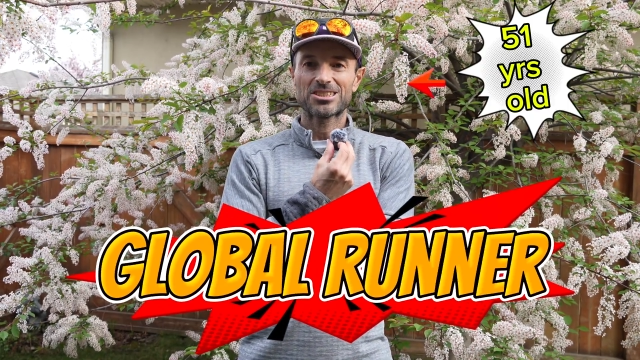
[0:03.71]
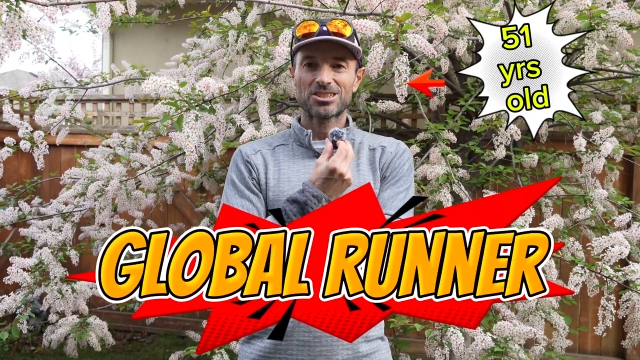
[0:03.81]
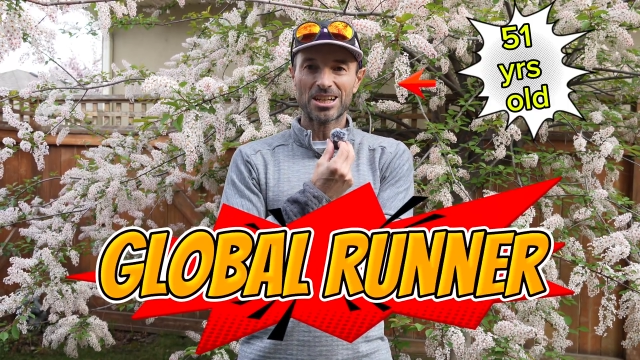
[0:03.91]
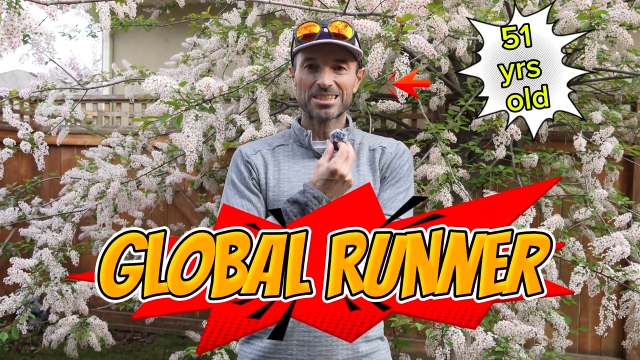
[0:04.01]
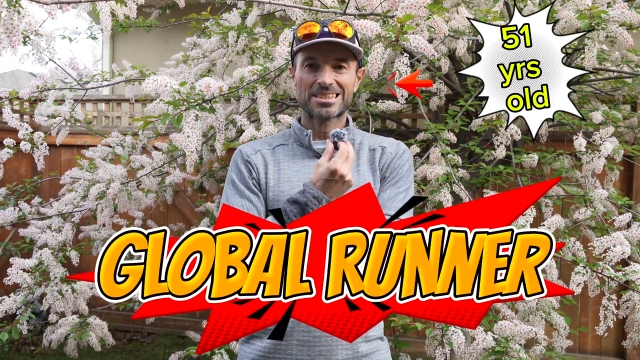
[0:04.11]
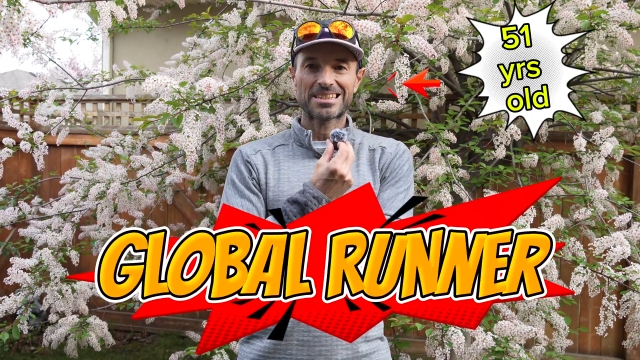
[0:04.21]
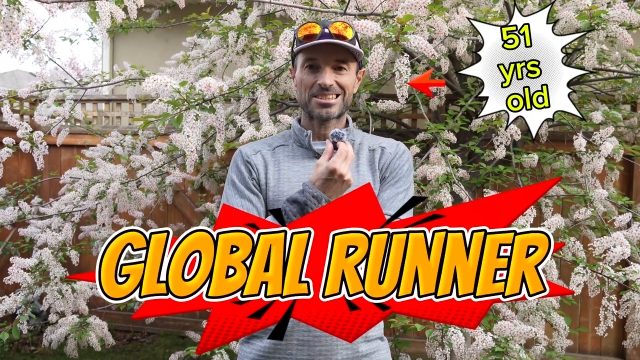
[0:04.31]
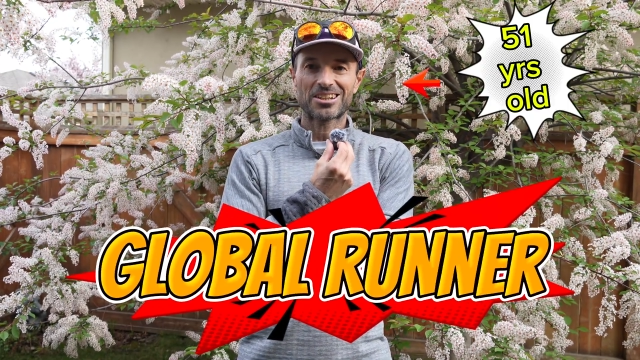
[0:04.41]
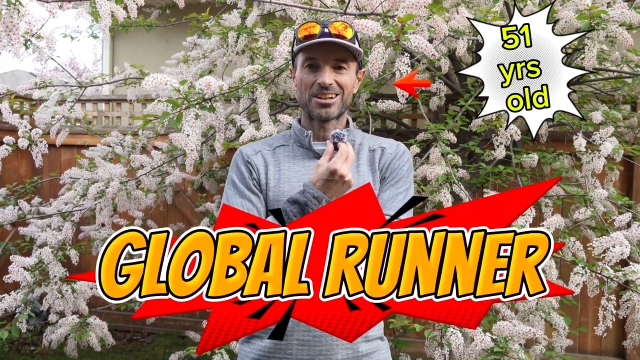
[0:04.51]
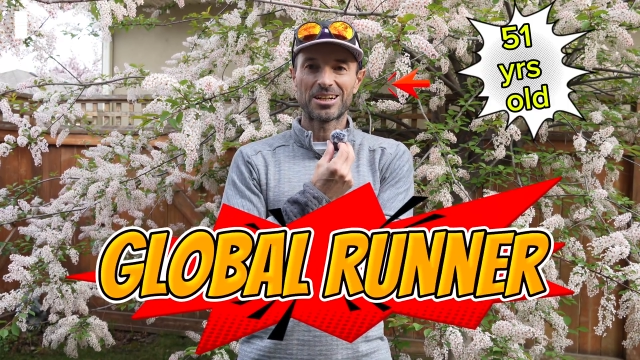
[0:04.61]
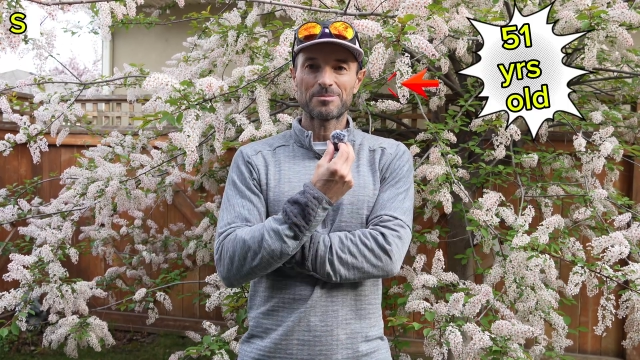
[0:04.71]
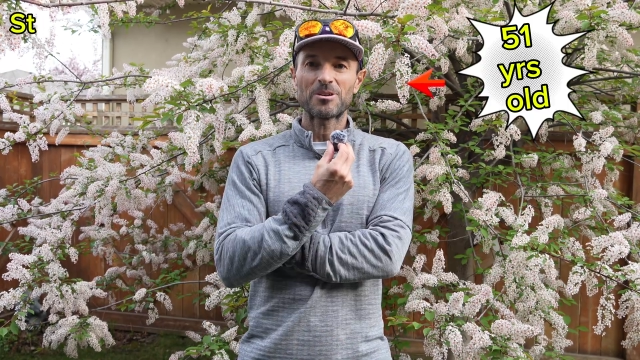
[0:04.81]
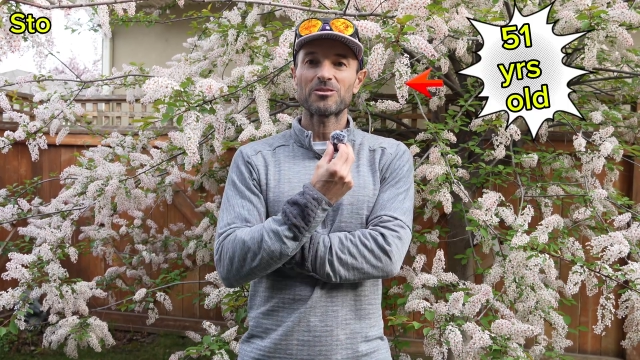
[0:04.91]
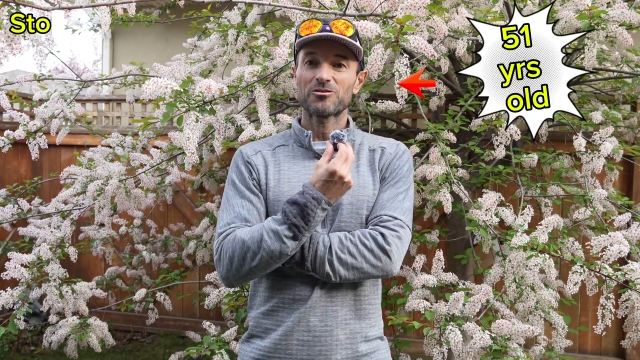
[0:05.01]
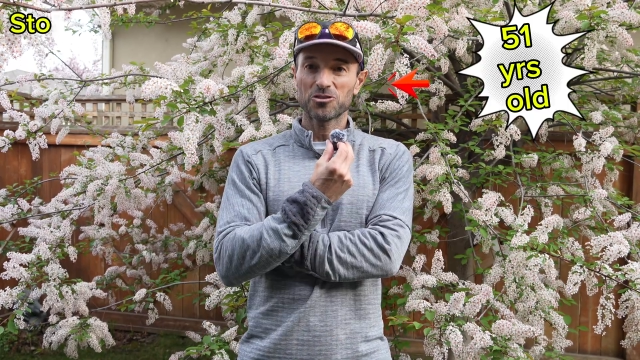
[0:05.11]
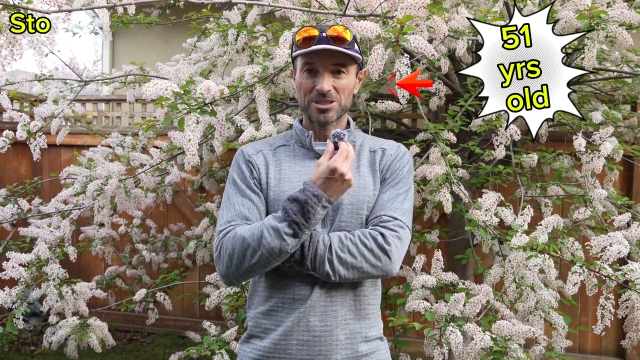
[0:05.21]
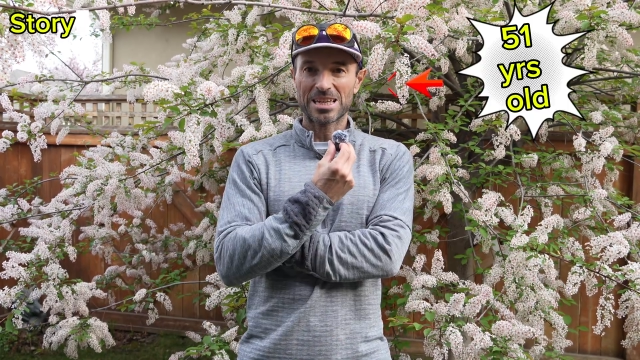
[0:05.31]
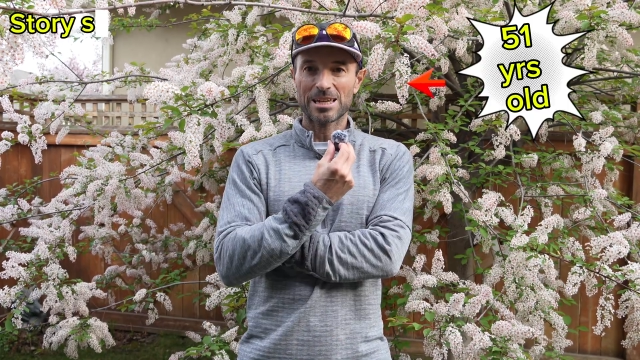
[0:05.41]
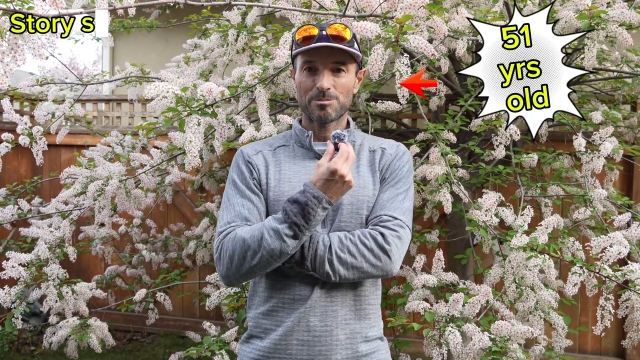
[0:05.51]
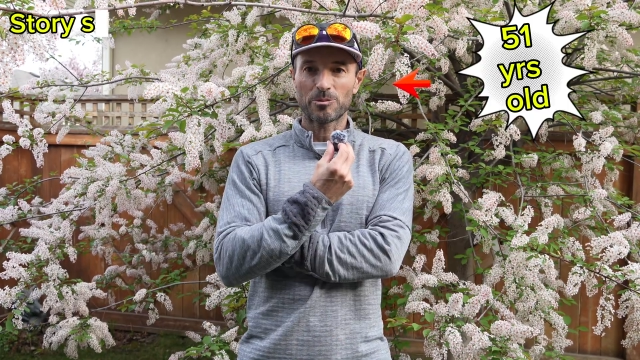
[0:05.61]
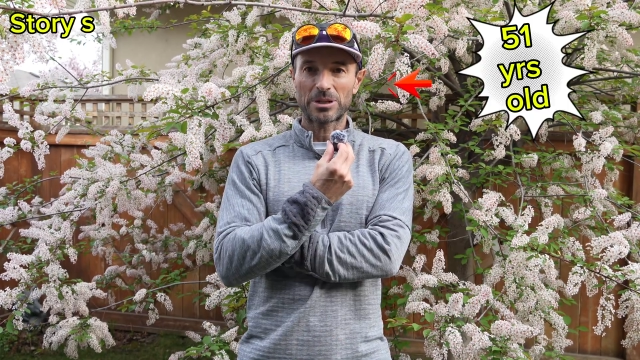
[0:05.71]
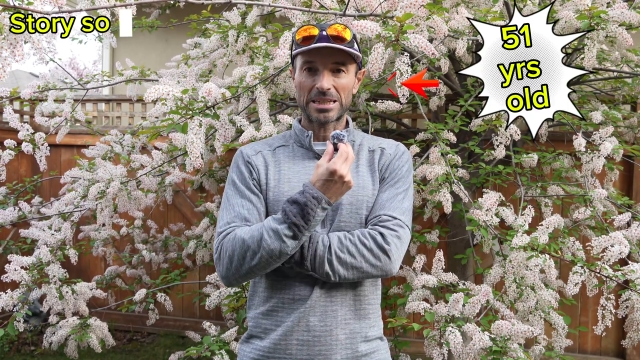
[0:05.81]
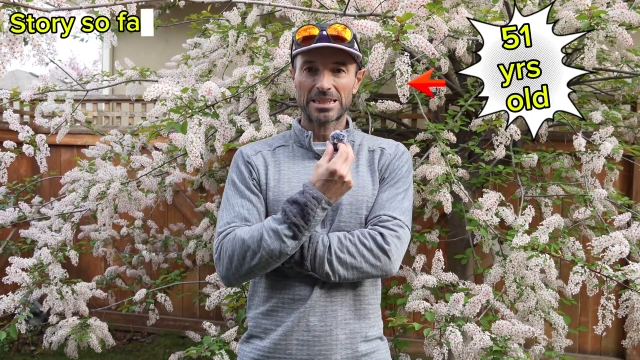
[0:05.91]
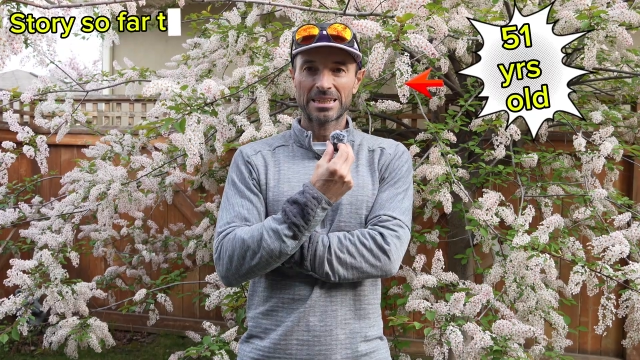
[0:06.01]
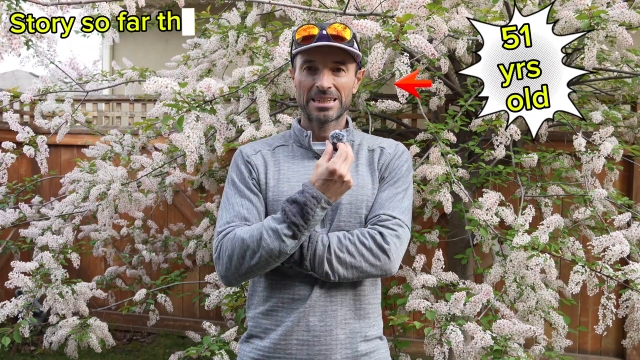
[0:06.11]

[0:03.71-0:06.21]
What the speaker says: just in time for Taper Week.